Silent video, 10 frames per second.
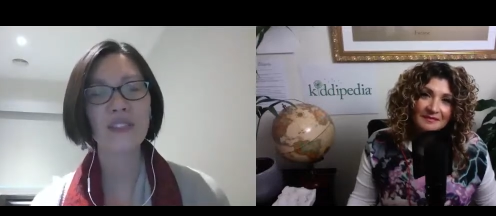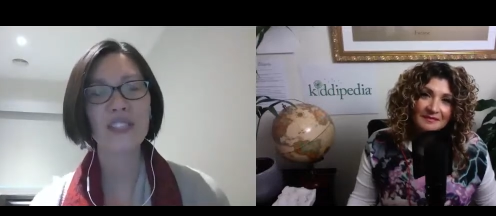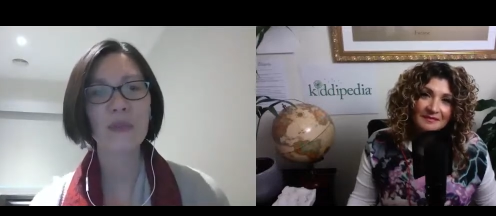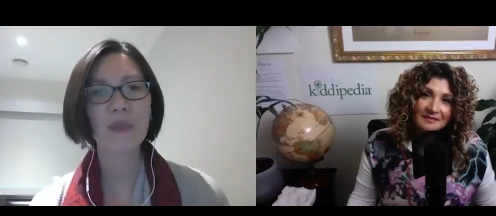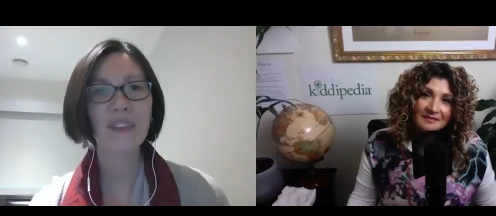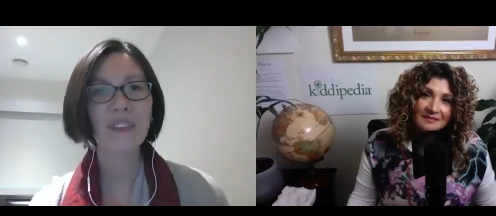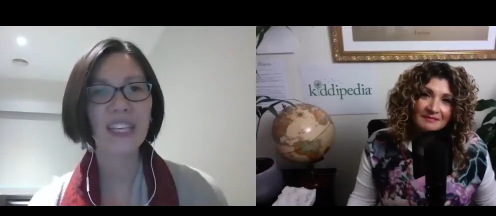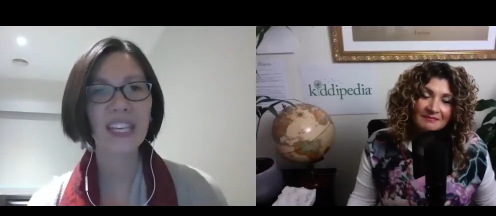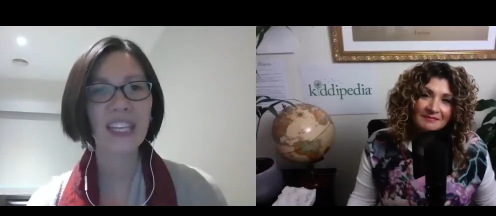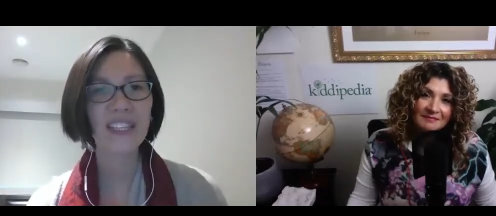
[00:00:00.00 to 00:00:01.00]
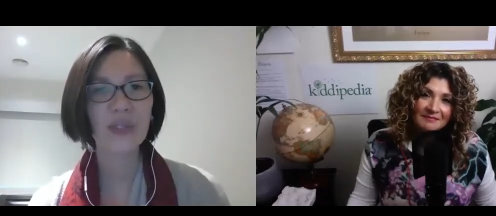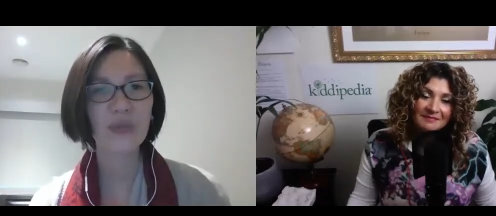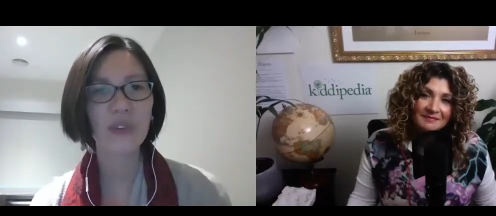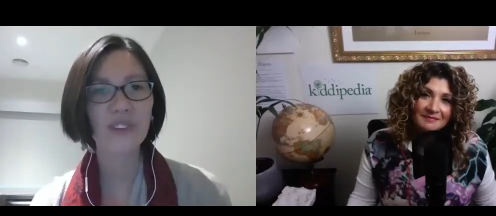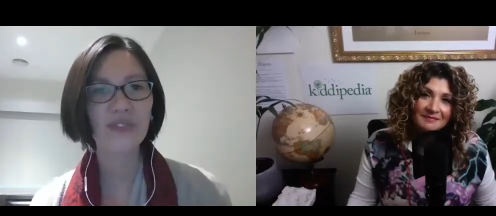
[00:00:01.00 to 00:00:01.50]
Speaker 1: dab it on their knees or
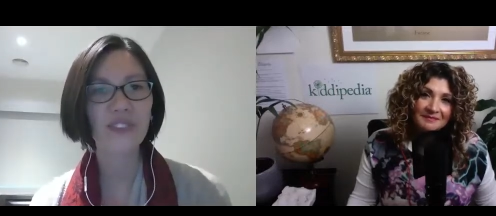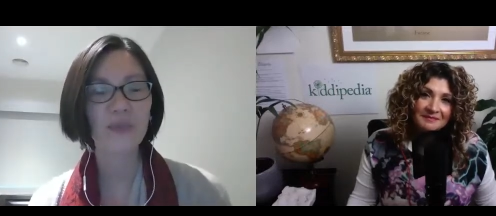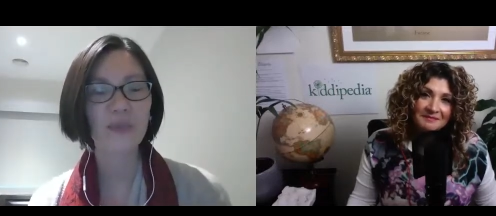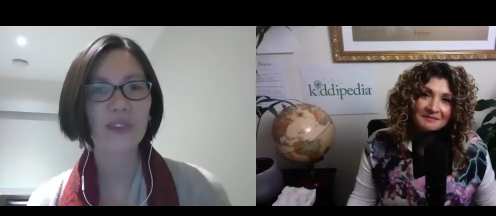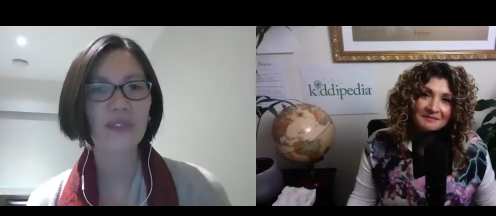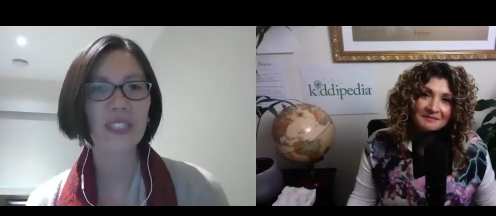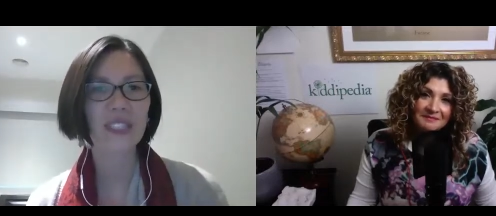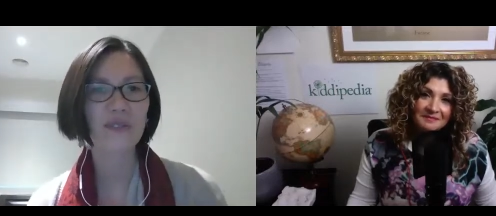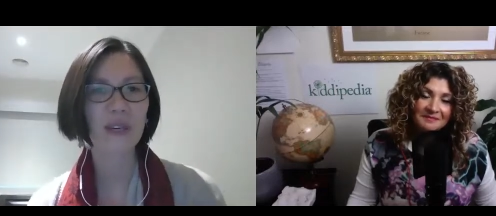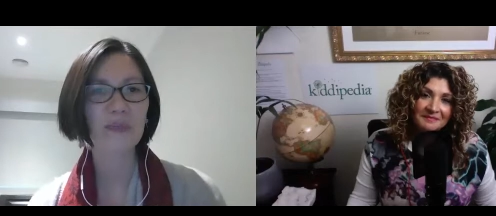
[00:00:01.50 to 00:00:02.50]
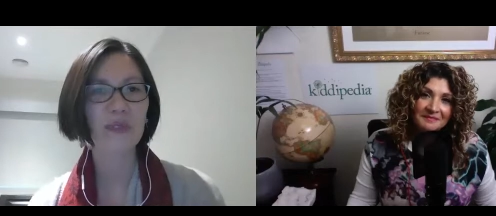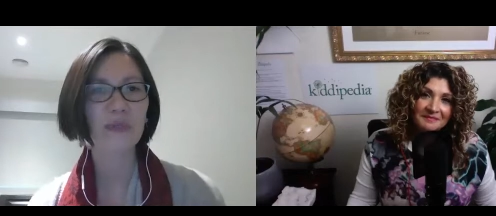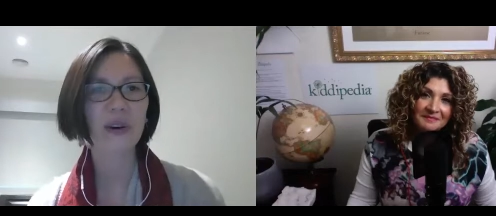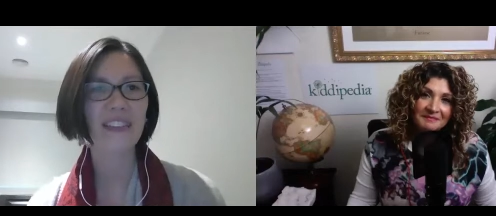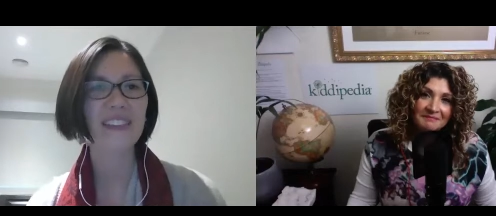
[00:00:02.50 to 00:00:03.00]
wherever wherever the scrapes or
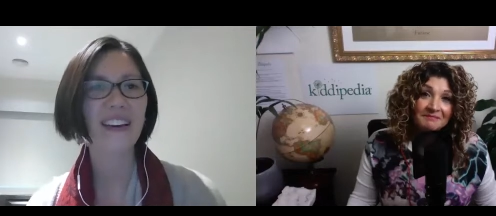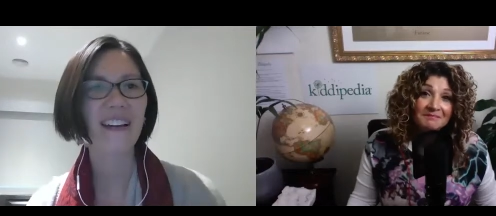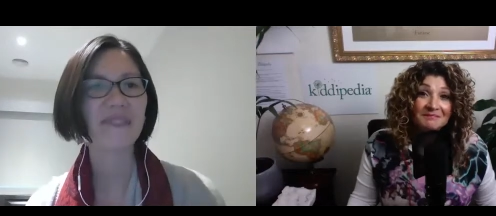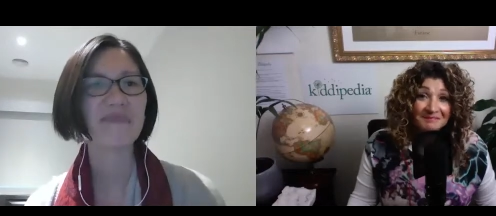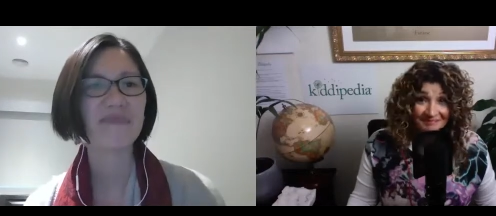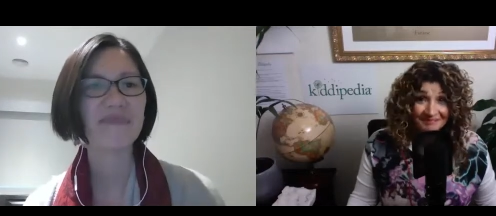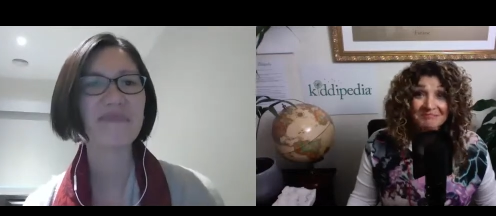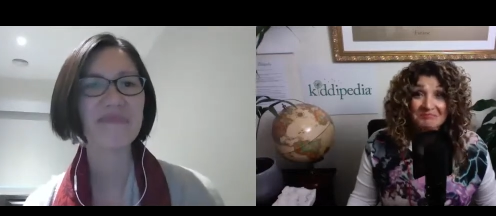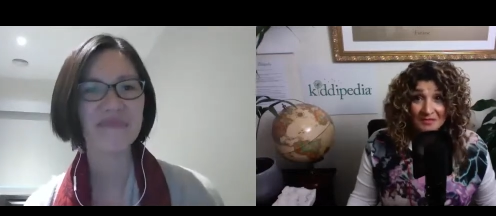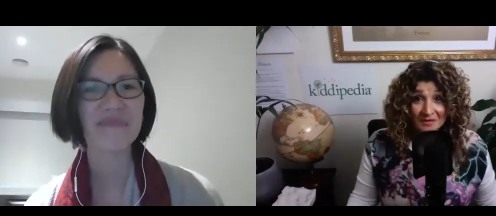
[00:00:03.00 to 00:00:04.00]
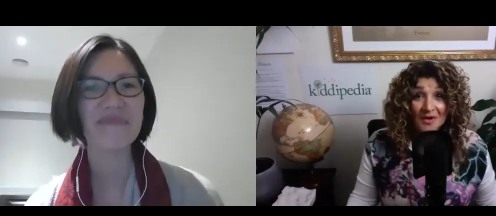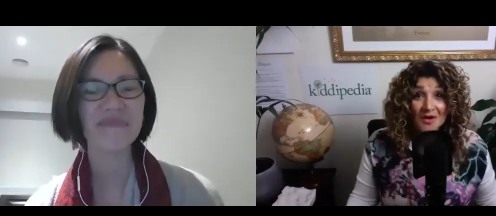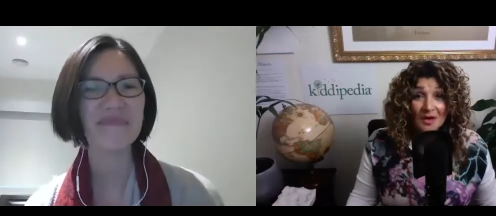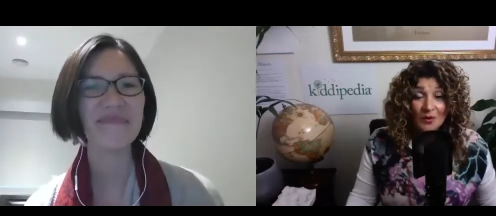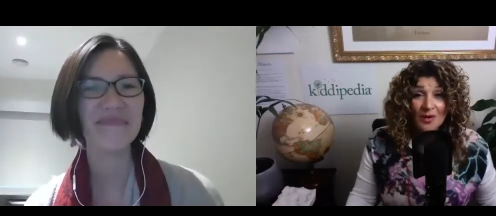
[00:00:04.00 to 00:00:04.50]
bites are.
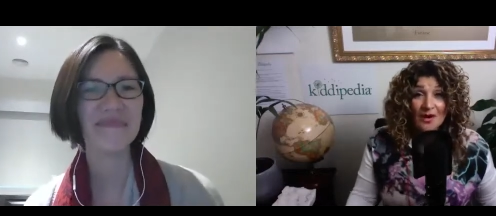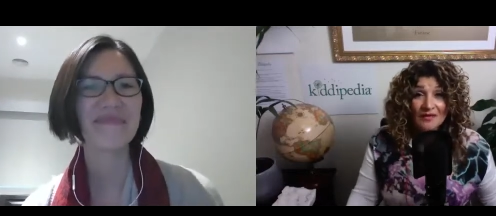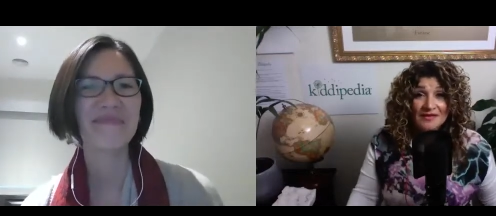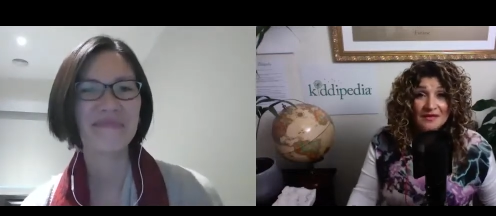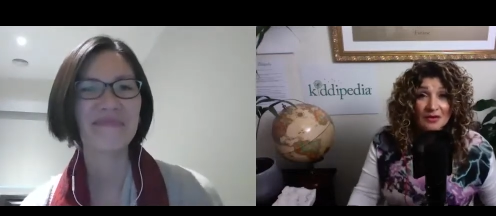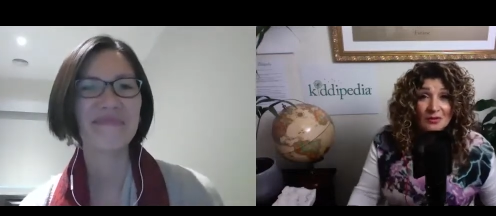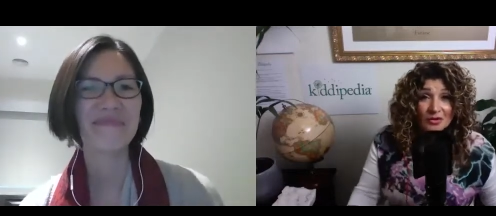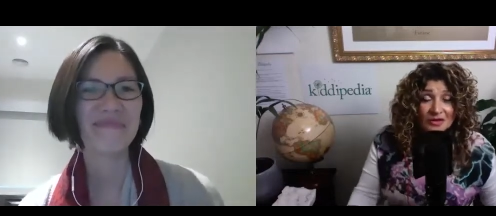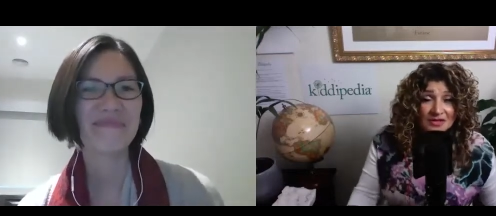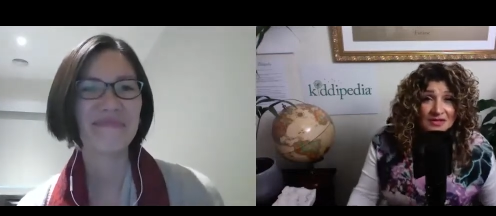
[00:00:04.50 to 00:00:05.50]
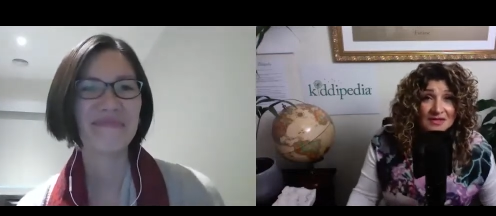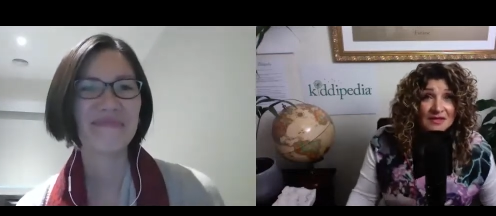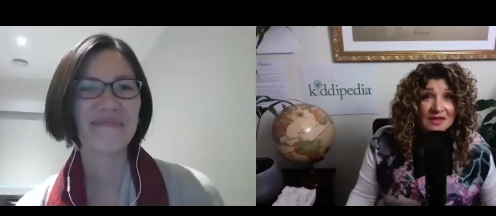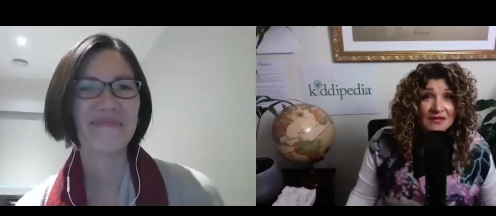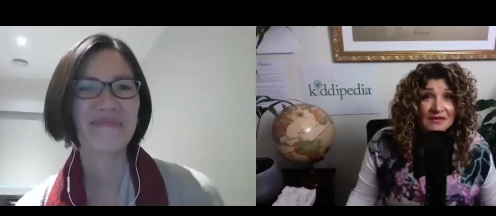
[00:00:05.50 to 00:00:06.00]
Speaker 2: Wow, there's a lot more uses to
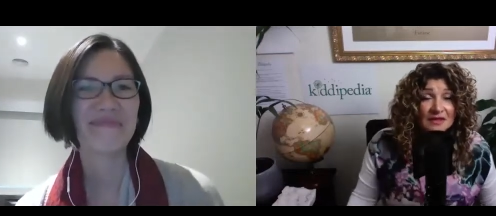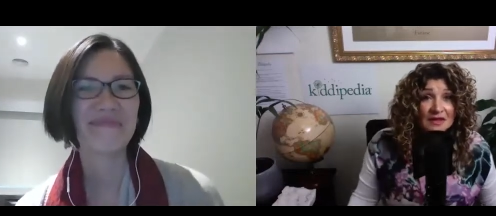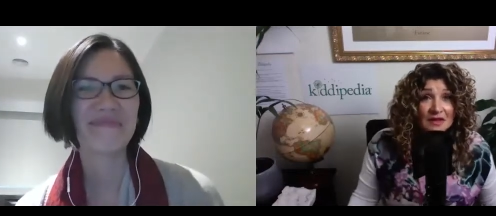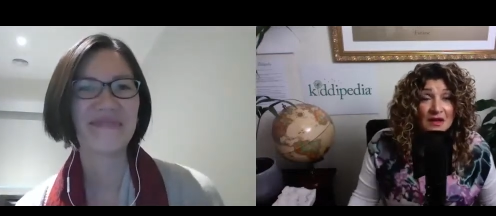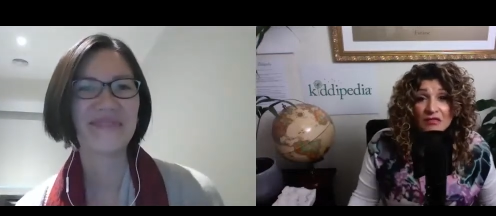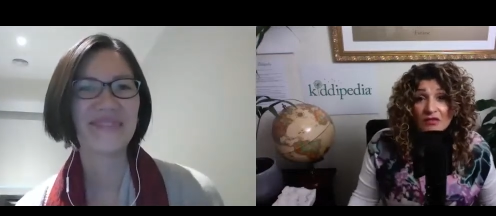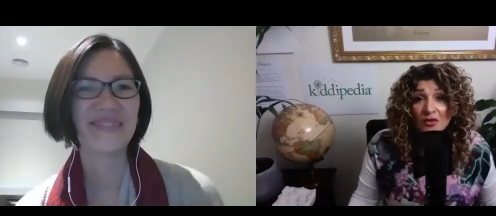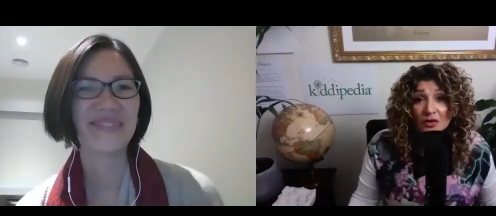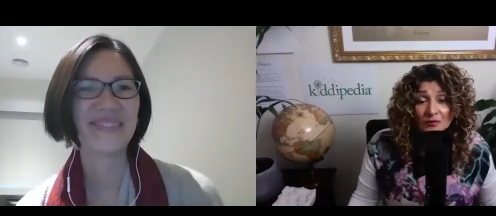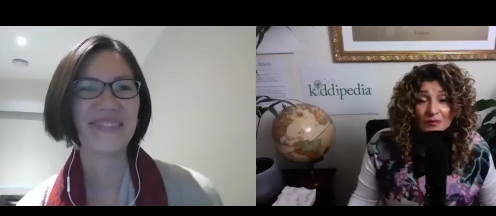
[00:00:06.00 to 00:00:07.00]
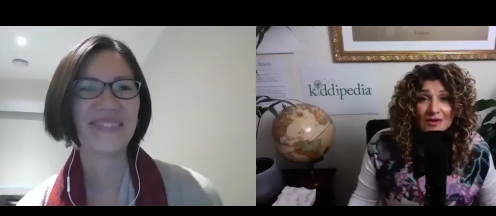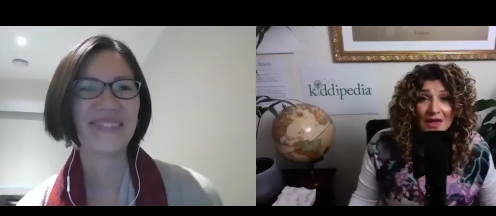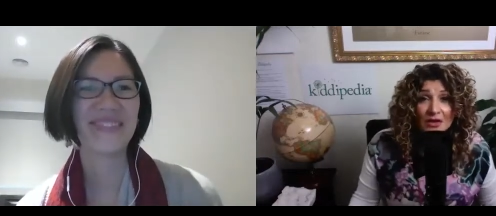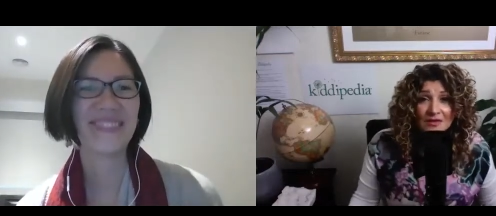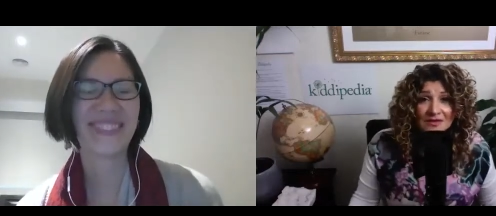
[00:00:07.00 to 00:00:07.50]
lavender than I thought, but
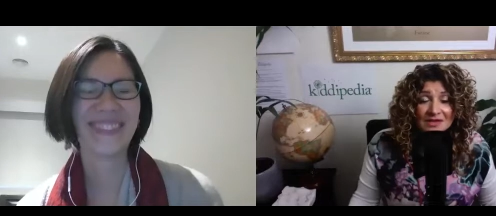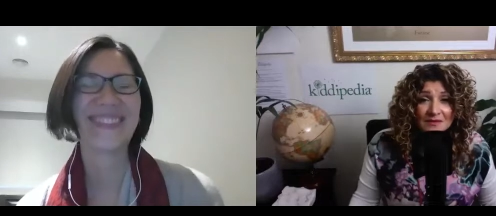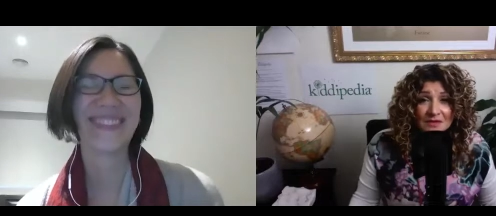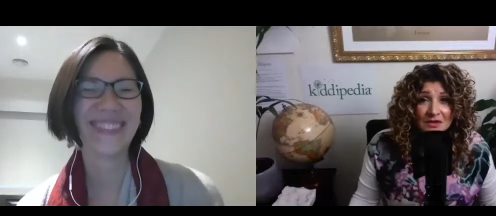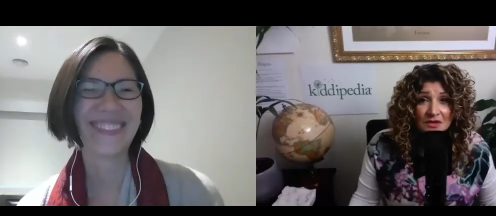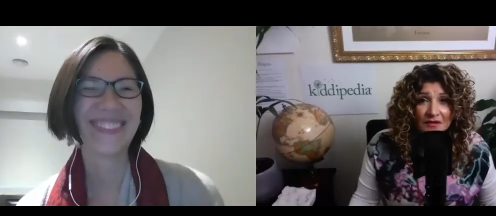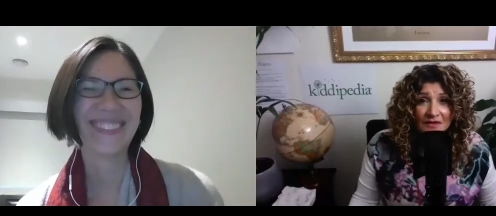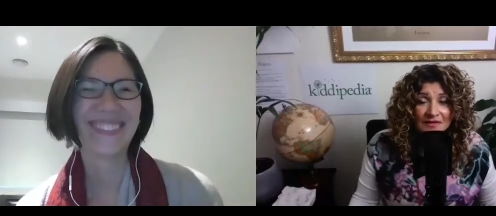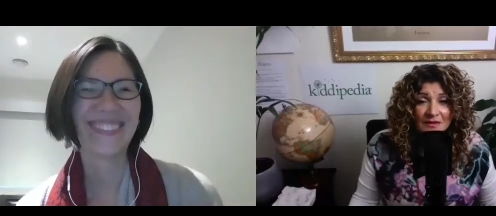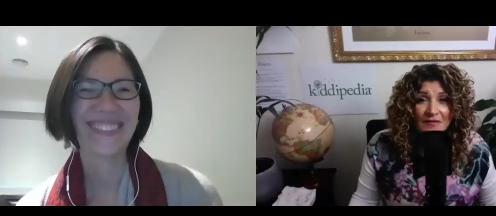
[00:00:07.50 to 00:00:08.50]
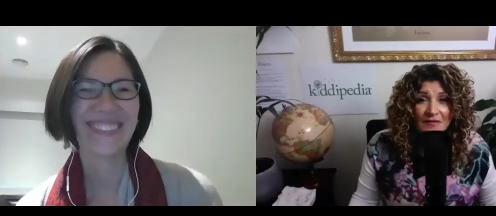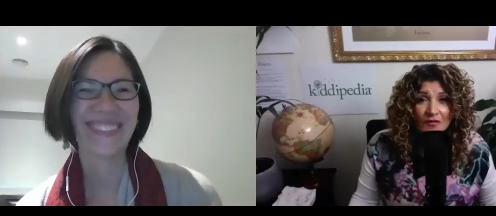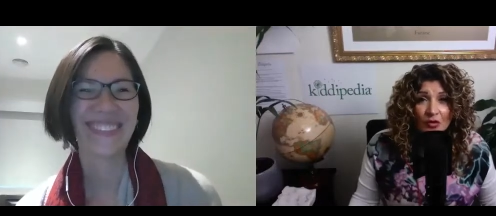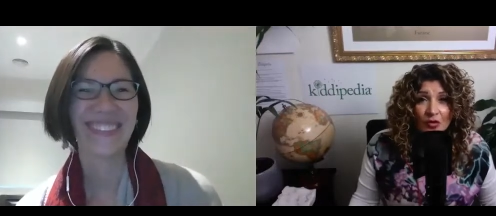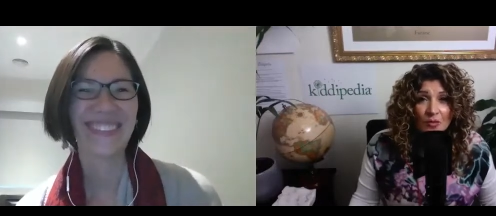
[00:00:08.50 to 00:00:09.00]
they all seem to sort of have some
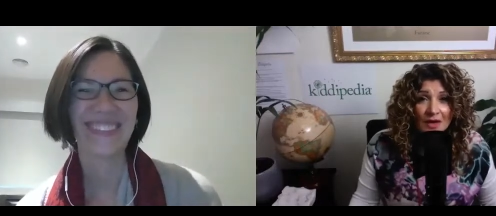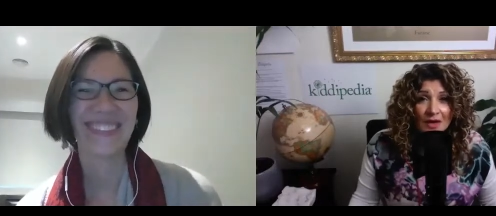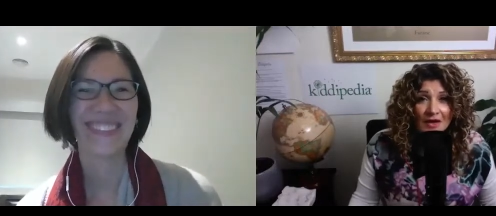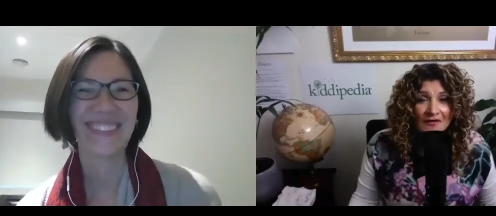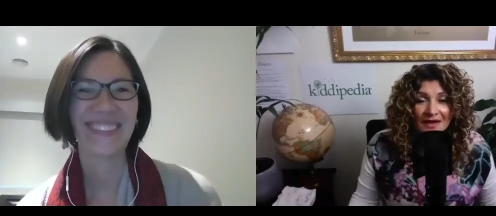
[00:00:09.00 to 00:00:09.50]
form of